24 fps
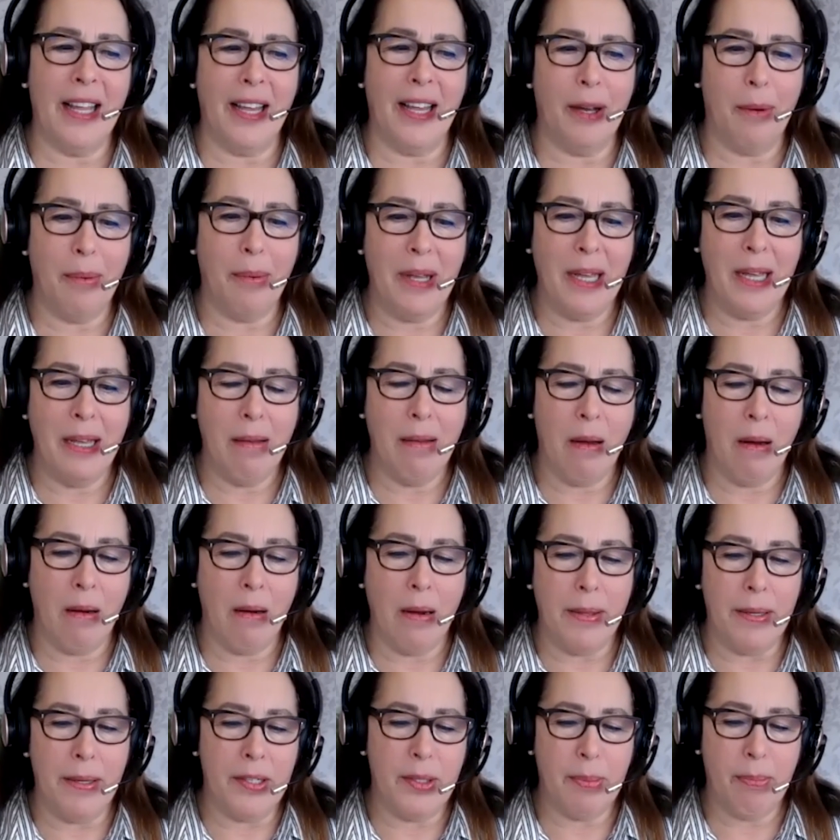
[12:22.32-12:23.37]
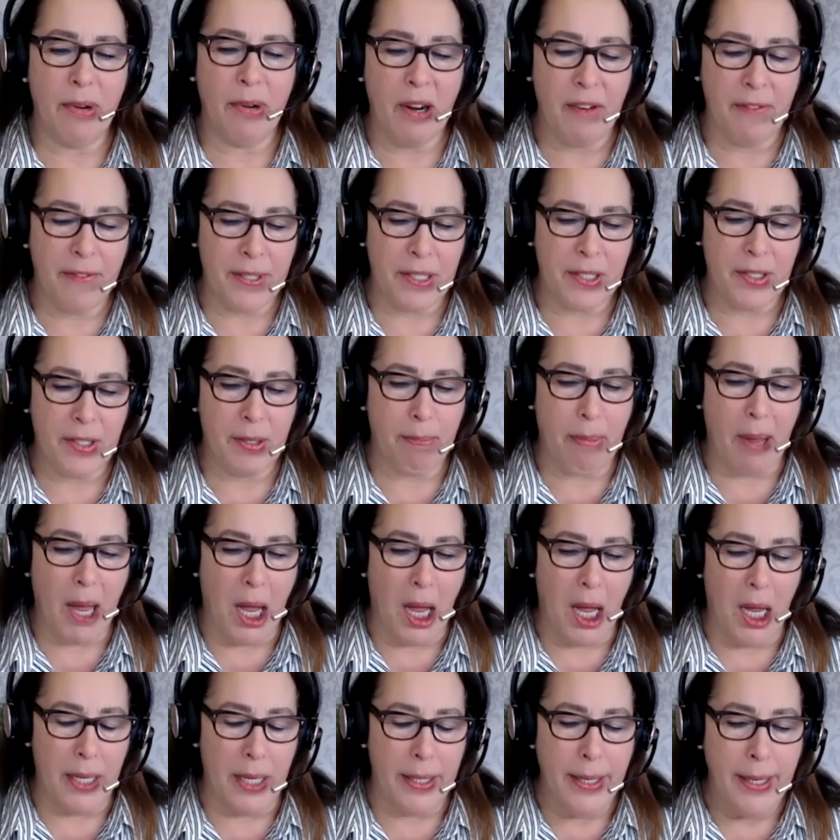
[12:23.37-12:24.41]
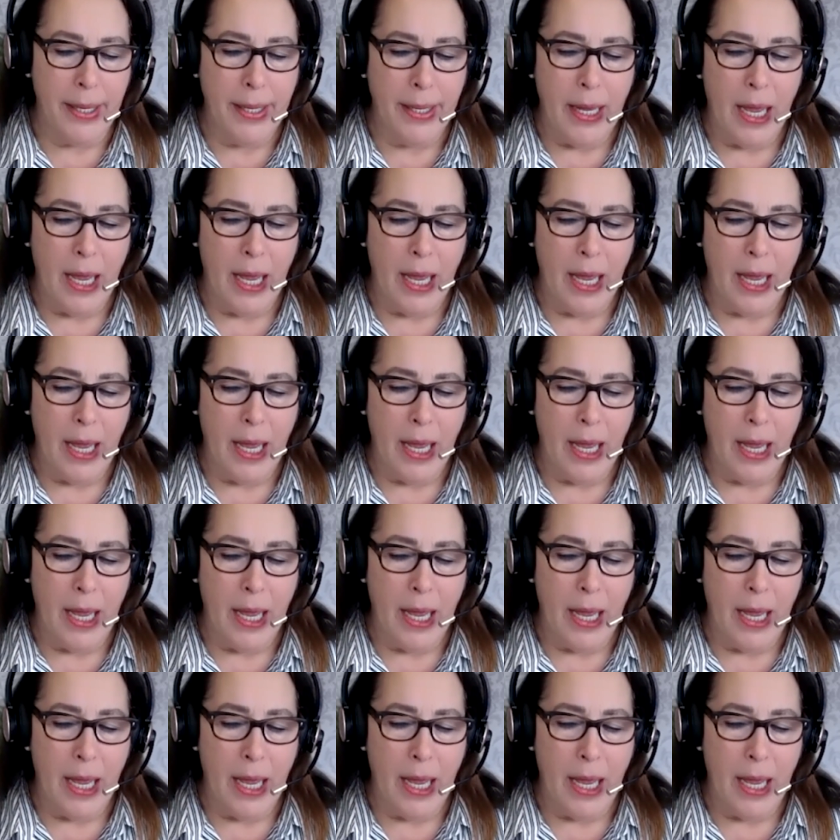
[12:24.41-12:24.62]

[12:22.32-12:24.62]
like we are in this perfect spot,